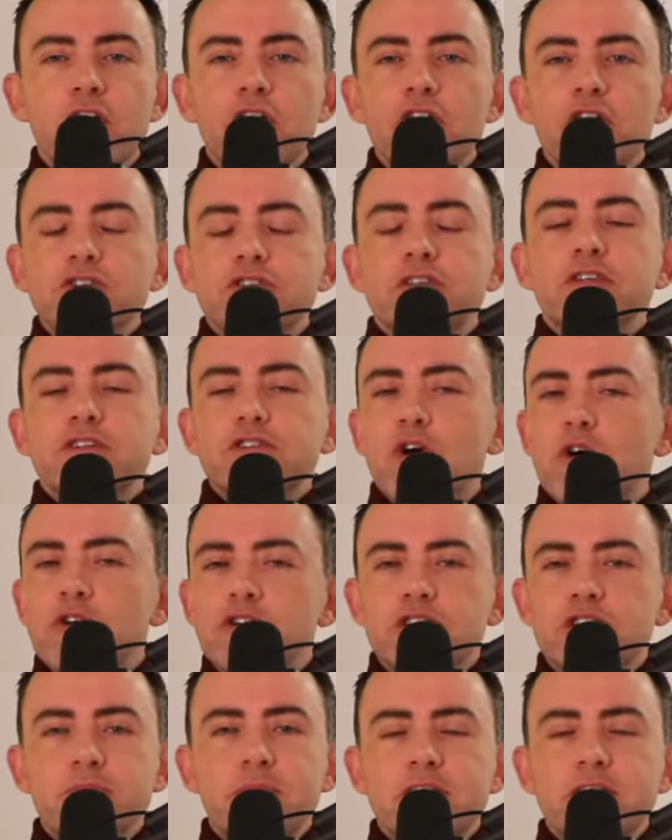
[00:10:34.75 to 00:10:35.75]
So there's going
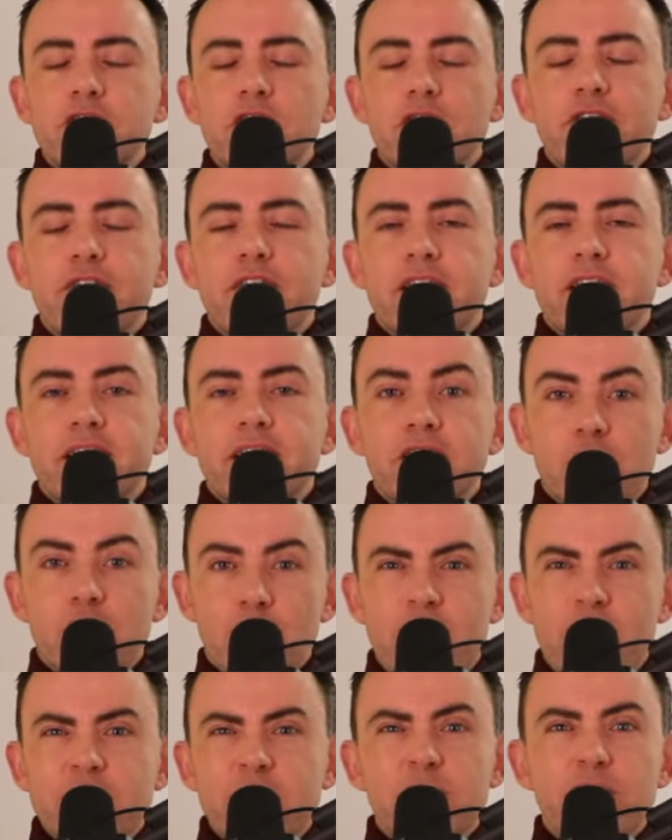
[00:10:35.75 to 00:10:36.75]
to be nothing,
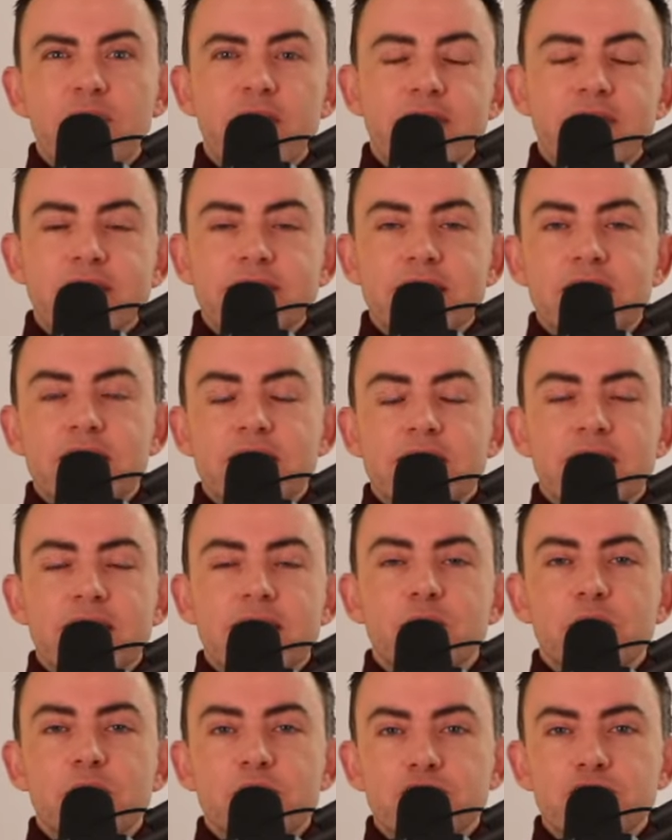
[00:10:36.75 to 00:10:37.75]
or I don't think there's anything,
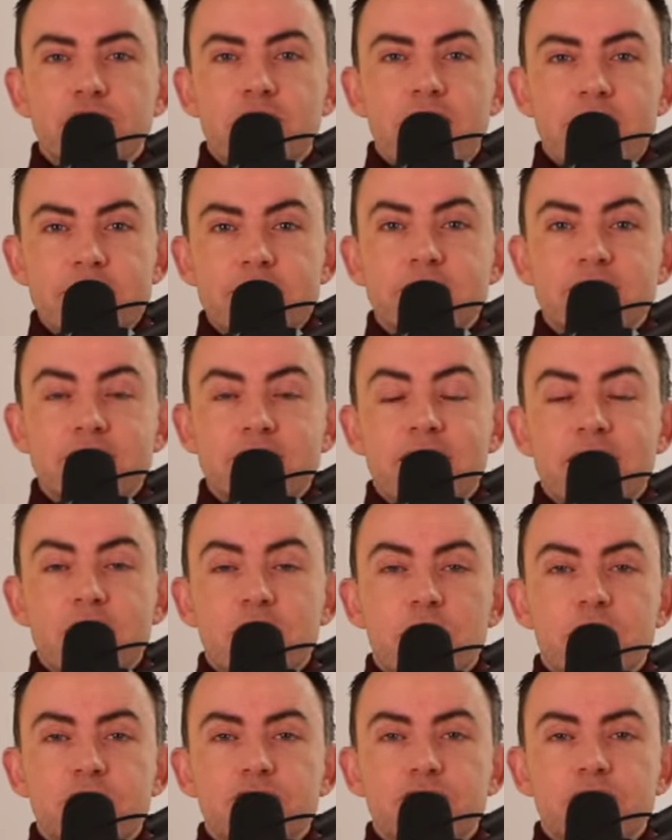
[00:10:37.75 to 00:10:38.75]
which relates to that
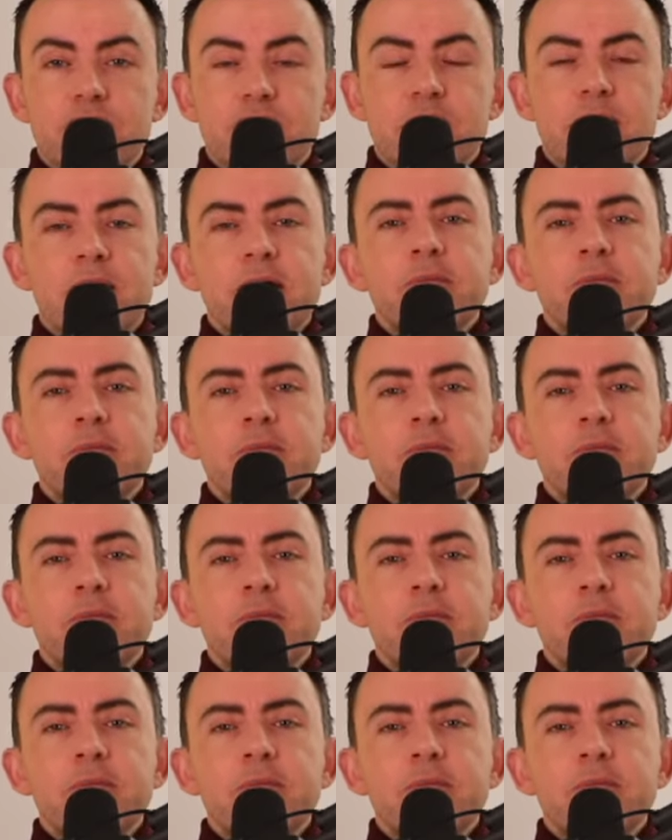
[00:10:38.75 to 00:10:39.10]
question.